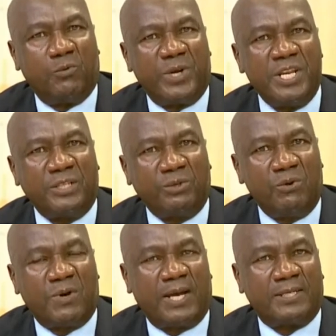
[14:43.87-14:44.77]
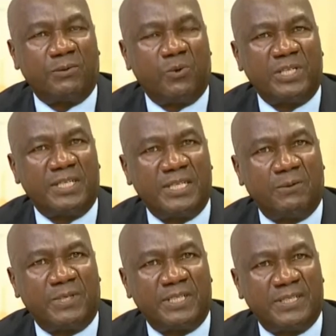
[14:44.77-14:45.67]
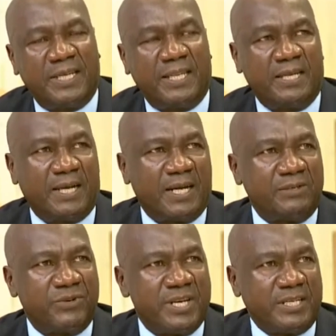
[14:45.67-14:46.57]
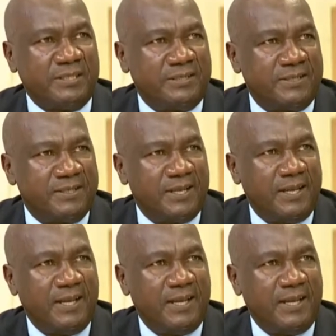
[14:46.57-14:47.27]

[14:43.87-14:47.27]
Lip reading: we need to look at what is it that the country needs.